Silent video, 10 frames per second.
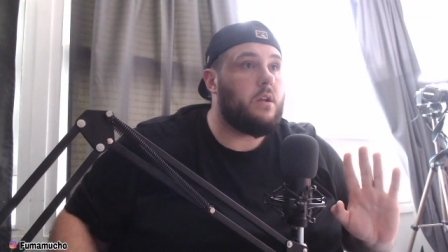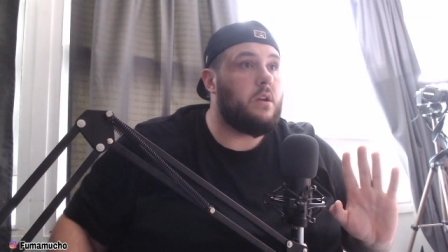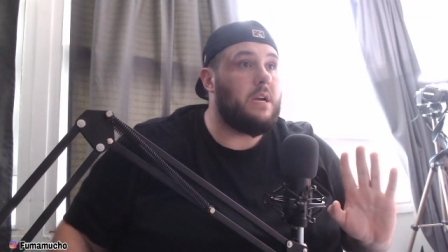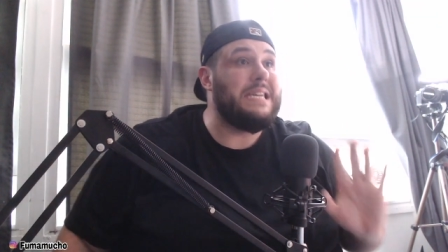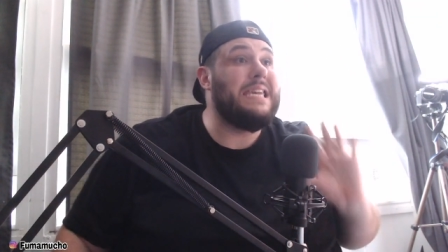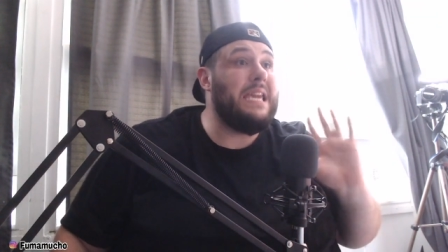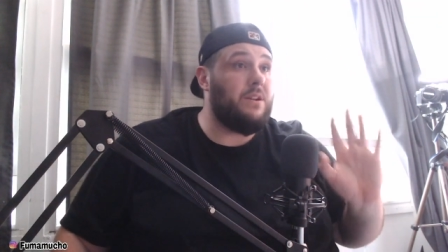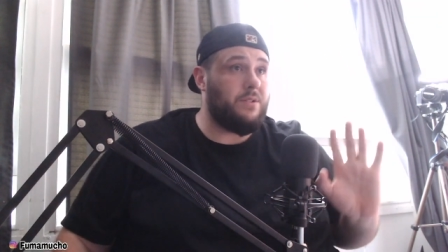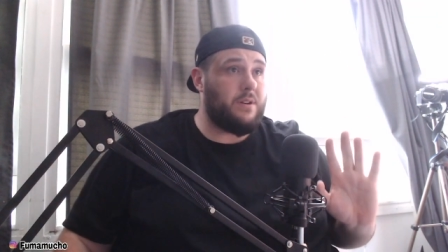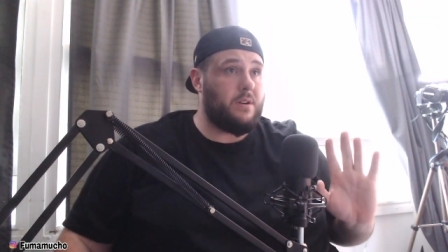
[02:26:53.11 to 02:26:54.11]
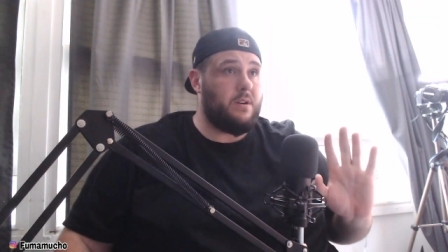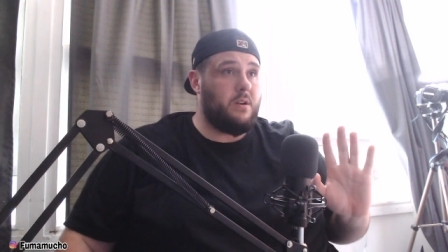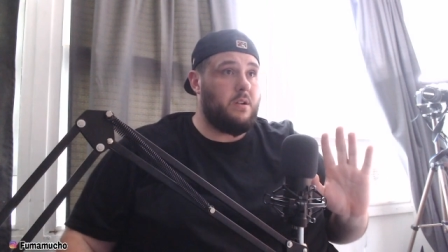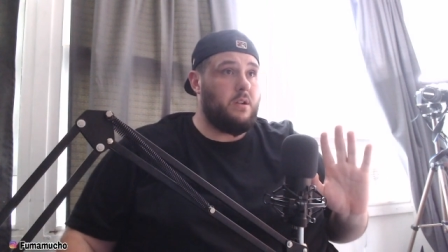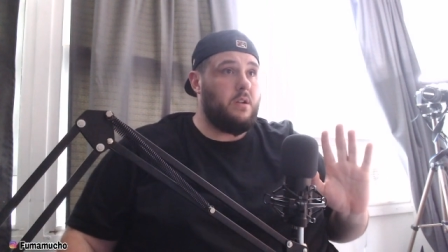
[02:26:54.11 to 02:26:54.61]
A year.
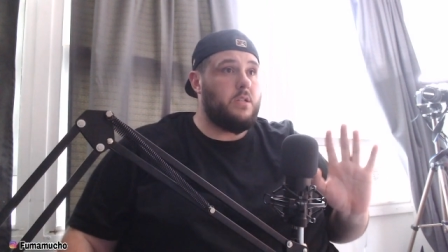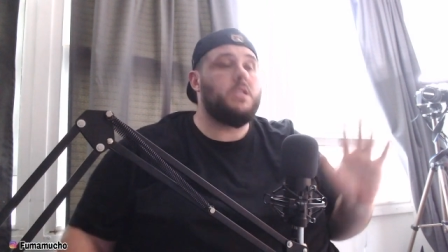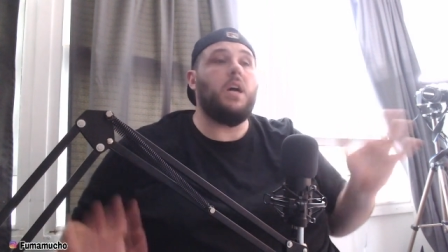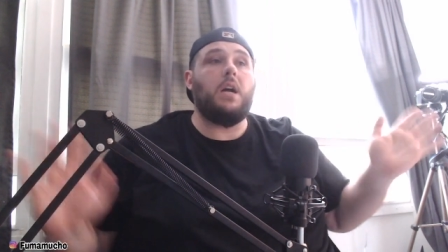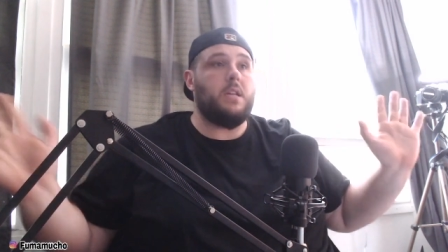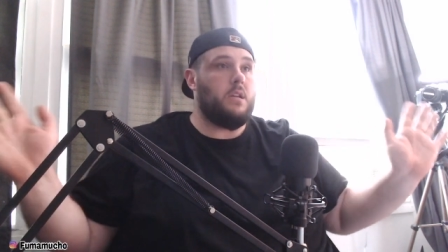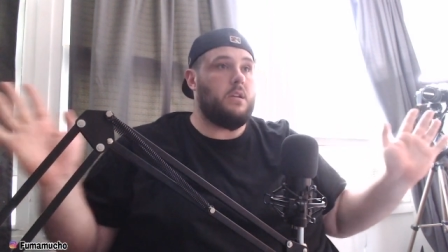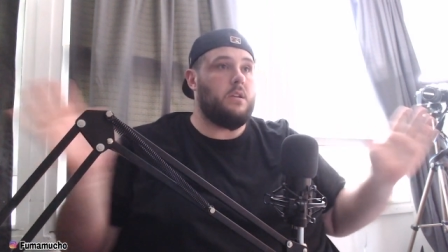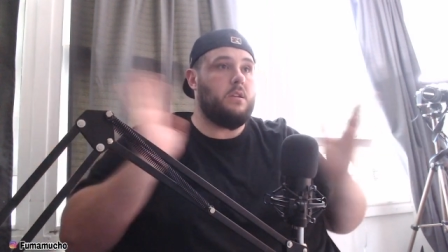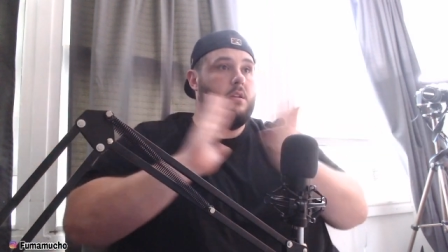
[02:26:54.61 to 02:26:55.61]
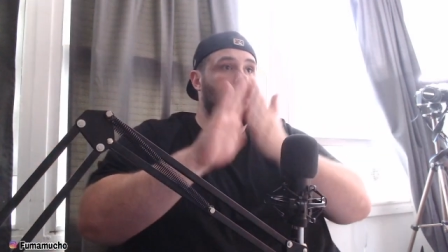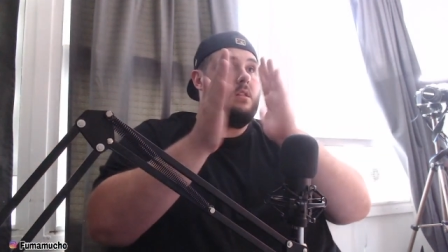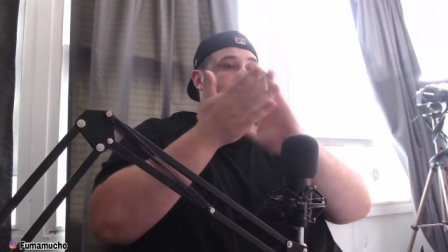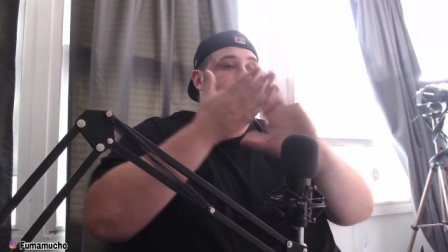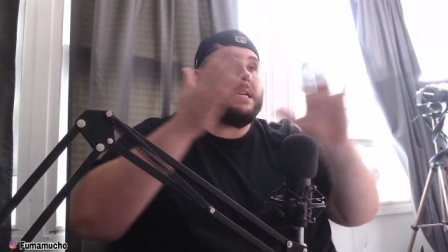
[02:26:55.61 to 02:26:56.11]
Done.
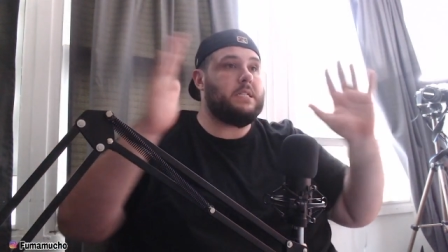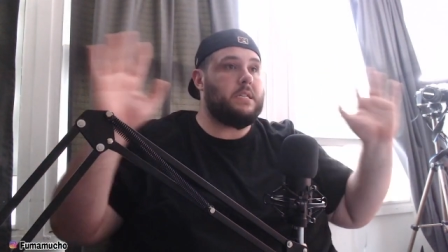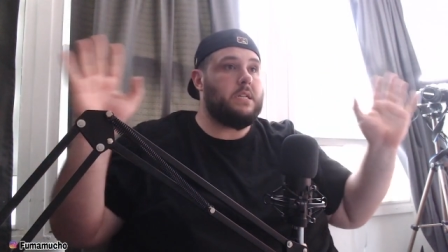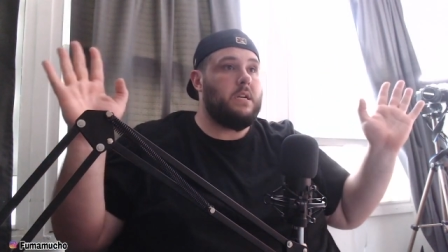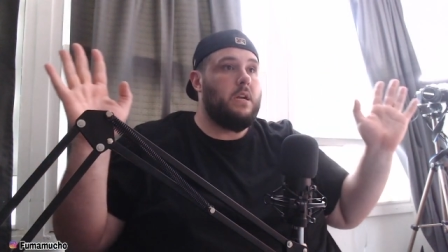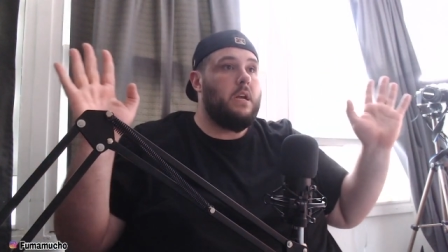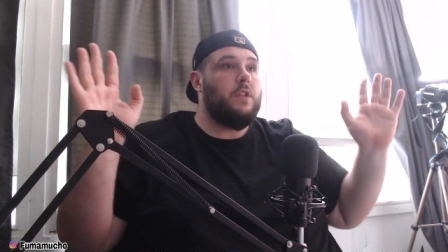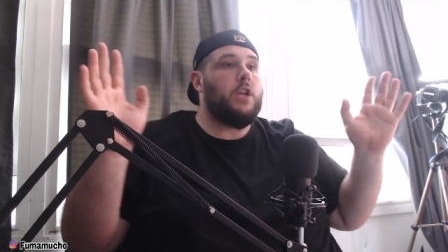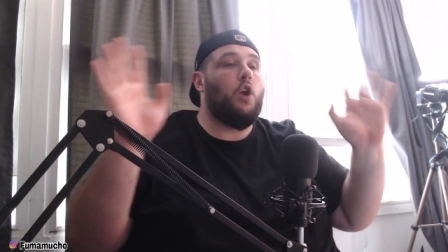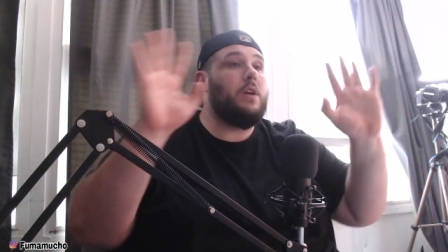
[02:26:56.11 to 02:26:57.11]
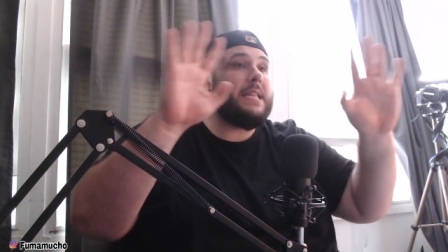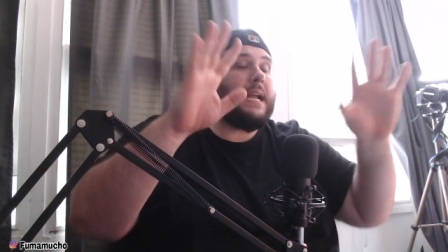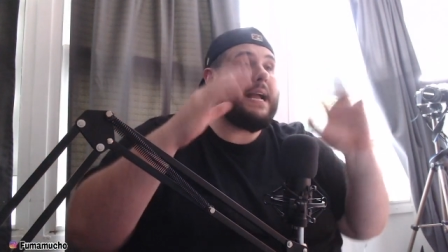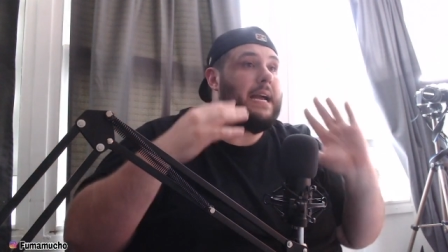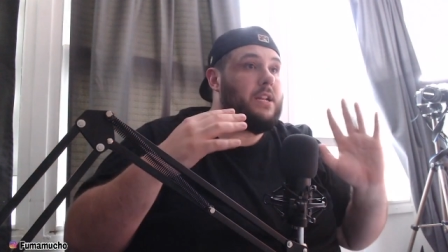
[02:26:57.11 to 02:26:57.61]
Like this. The only thing
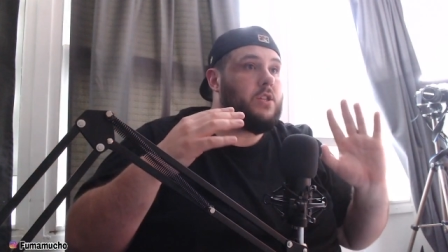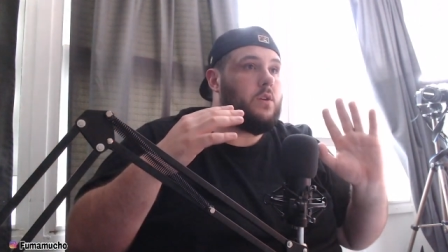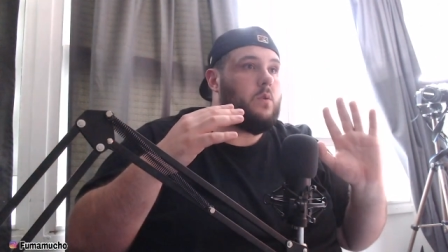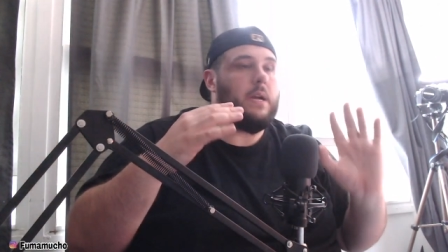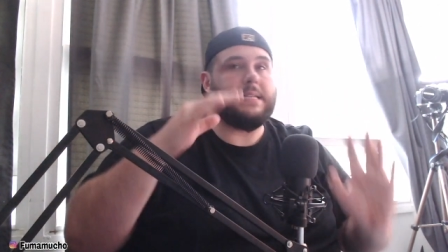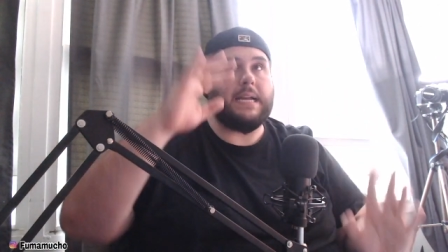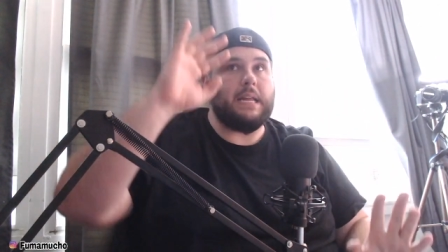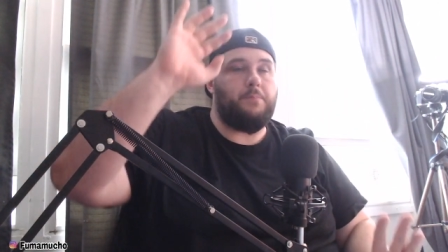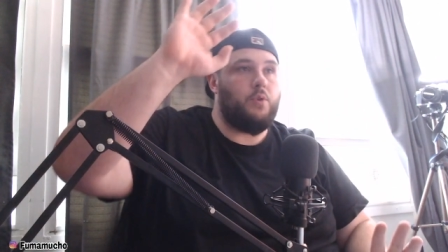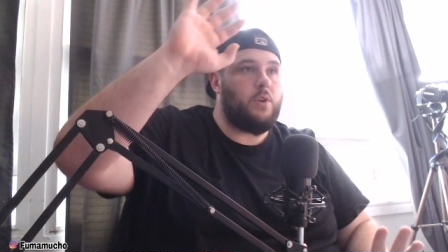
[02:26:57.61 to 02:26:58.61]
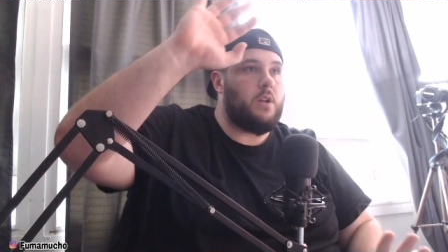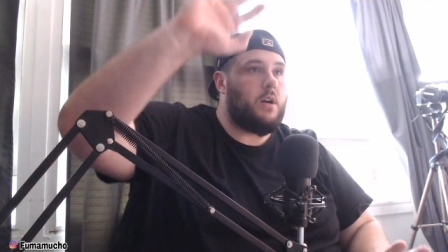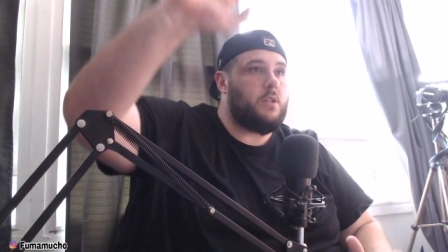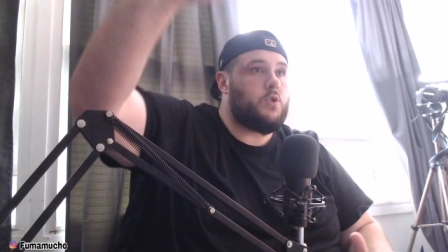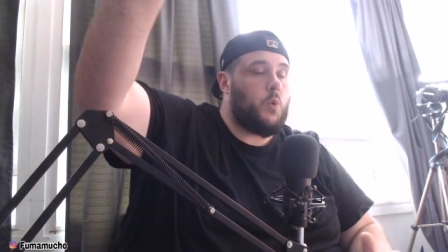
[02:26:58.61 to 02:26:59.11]
I got to do is I got to put it
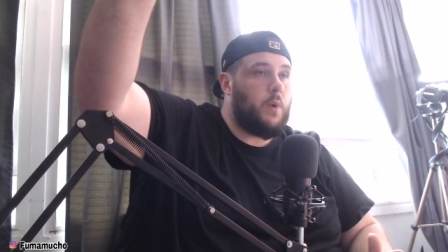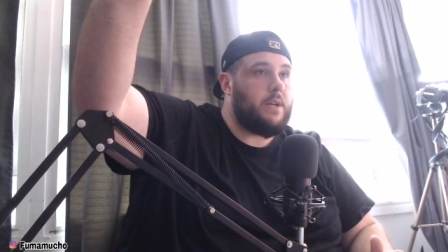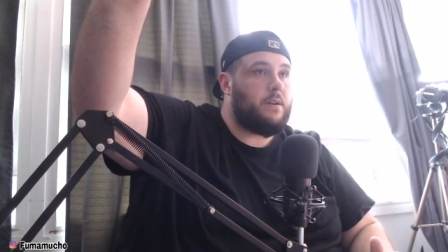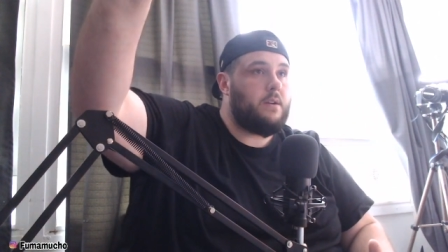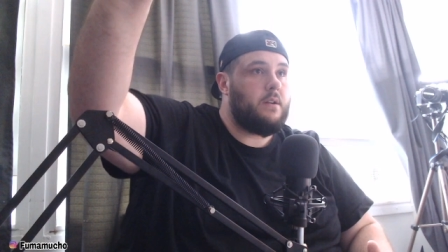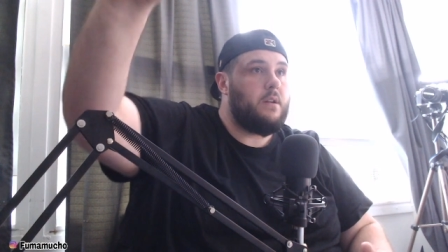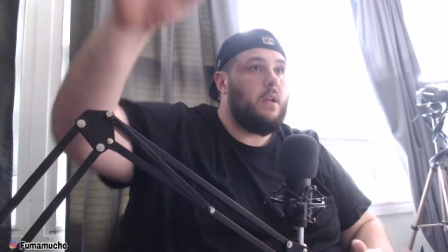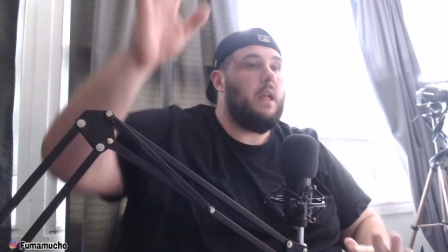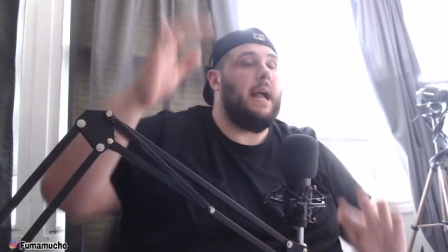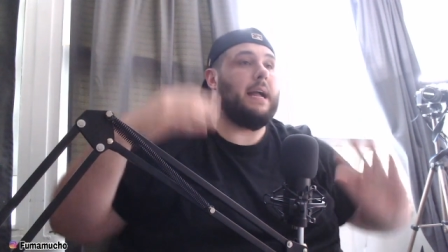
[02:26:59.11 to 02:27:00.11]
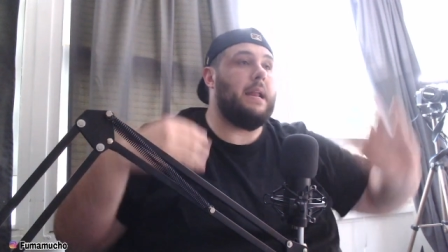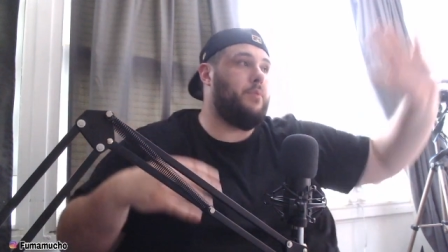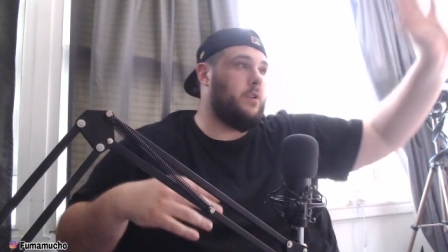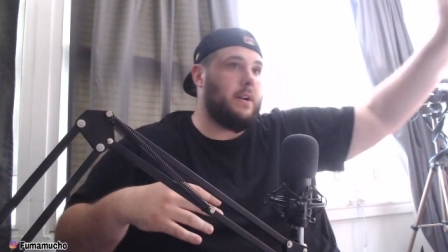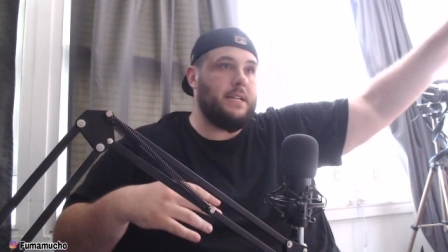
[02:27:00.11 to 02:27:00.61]
on Twitter, I got to put
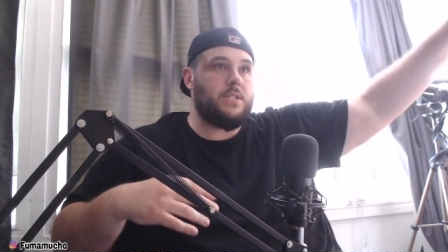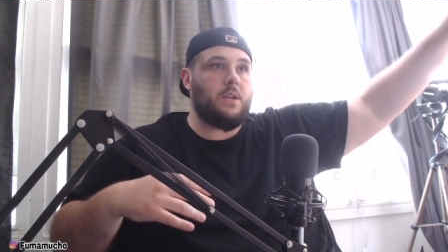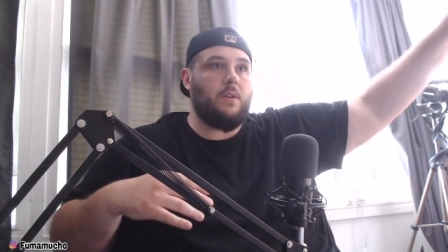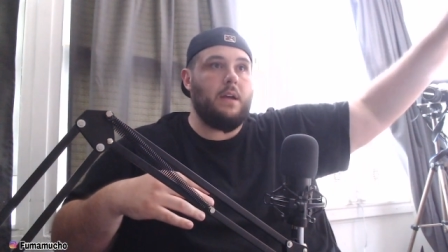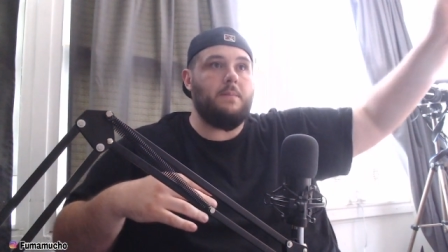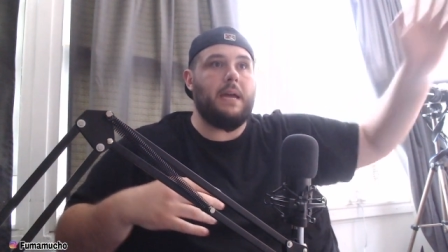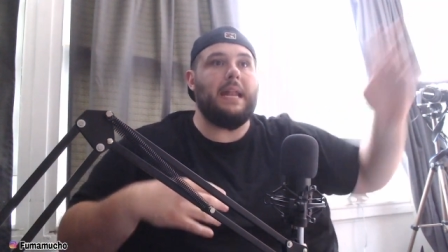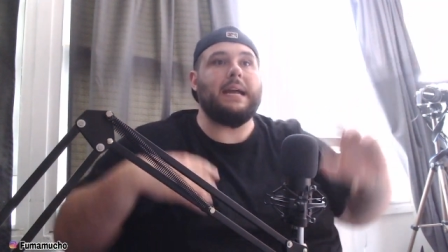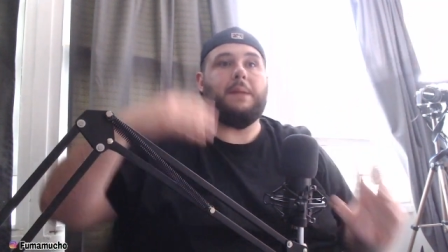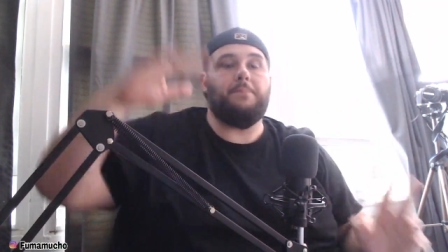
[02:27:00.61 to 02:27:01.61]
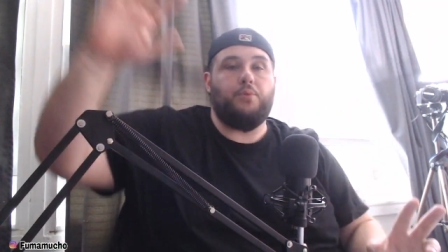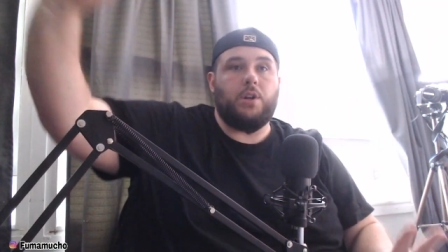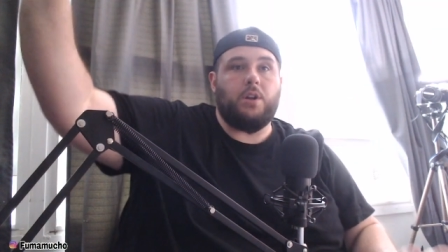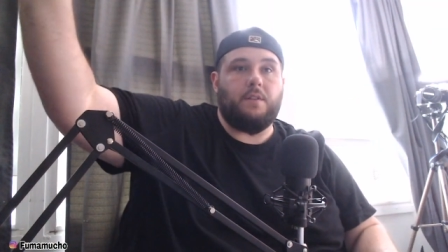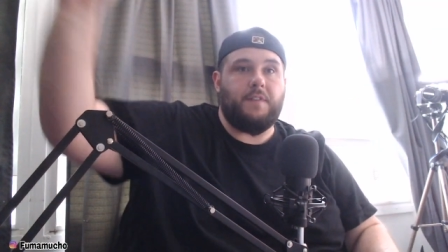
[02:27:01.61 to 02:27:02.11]
it on Instagram, and I got to put it
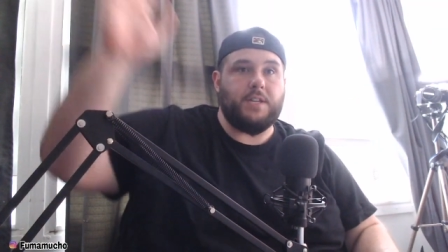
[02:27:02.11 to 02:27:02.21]
on Facebook.